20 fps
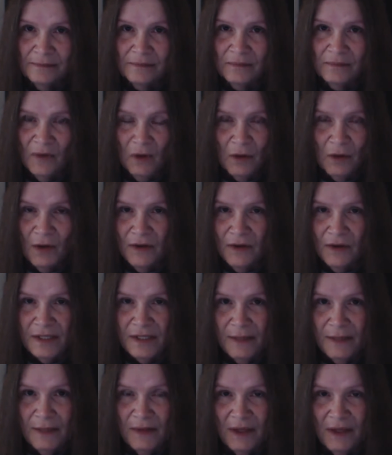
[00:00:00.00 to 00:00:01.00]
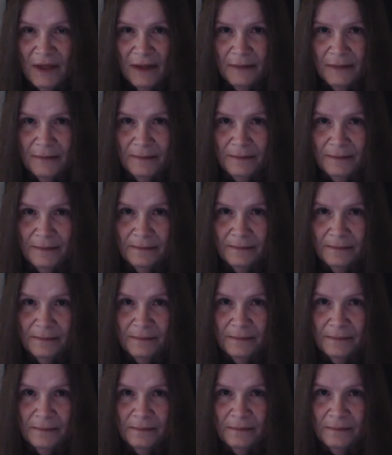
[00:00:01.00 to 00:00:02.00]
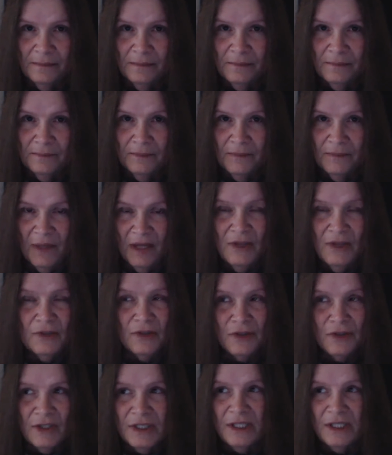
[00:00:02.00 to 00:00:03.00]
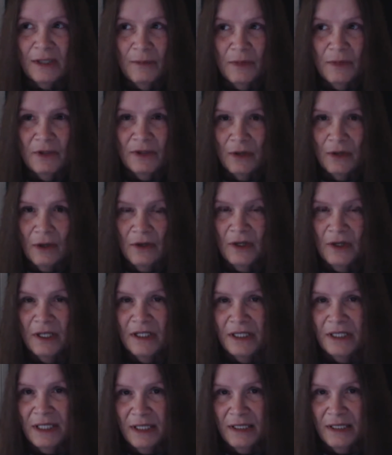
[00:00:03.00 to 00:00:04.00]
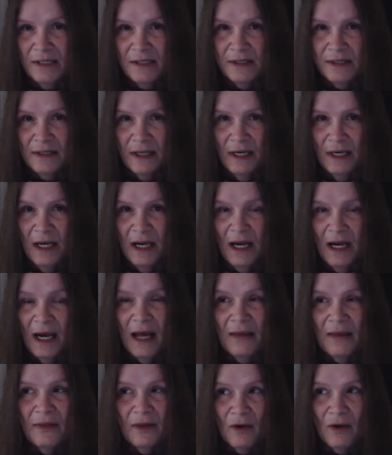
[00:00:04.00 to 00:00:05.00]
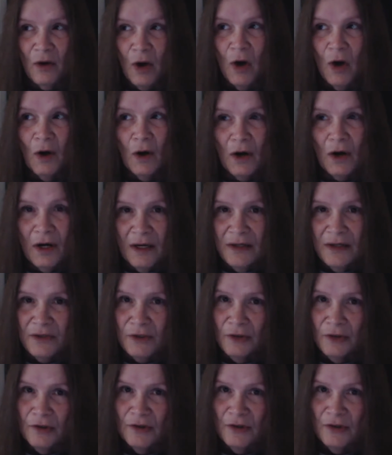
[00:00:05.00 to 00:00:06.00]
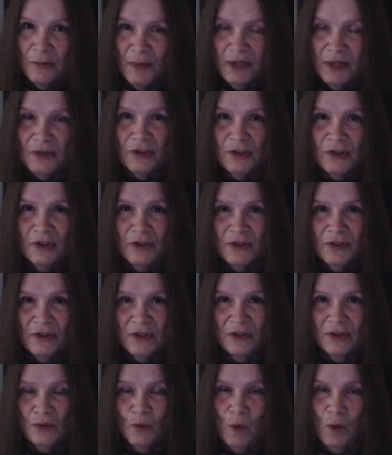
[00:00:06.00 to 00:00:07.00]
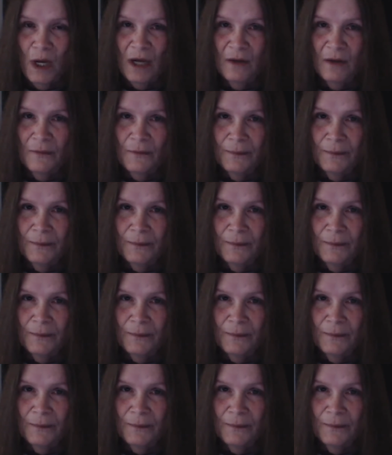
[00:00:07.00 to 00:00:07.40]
They're all the same thing. Angels and demons are ETs, and there are interdimensionals as well.